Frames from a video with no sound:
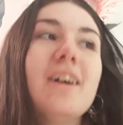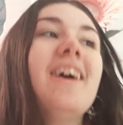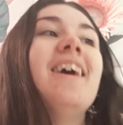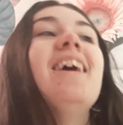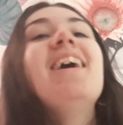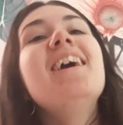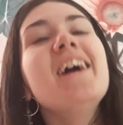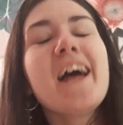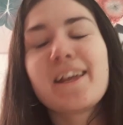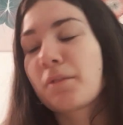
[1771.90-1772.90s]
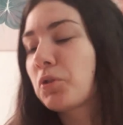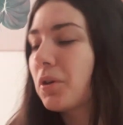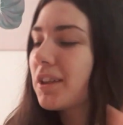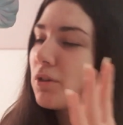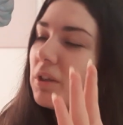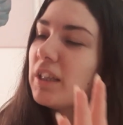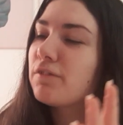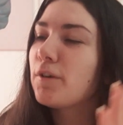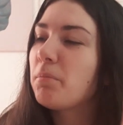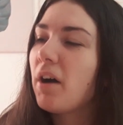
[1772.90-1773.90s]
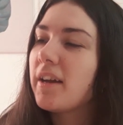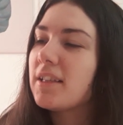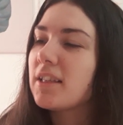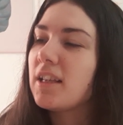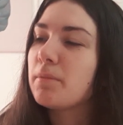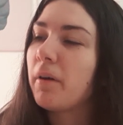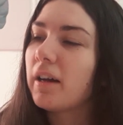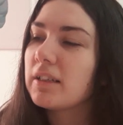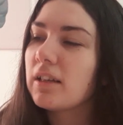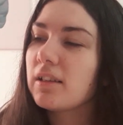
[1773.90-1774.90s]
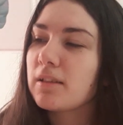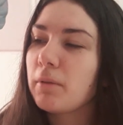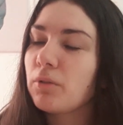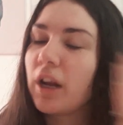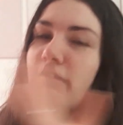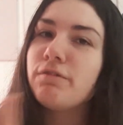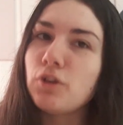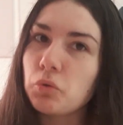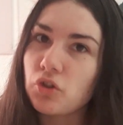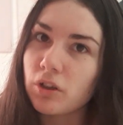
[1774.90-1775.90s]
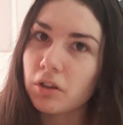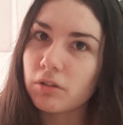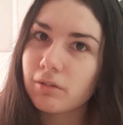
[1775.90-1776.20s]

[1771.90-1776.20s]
and I'm doing the reading for Pisces. Pisces is about confusion.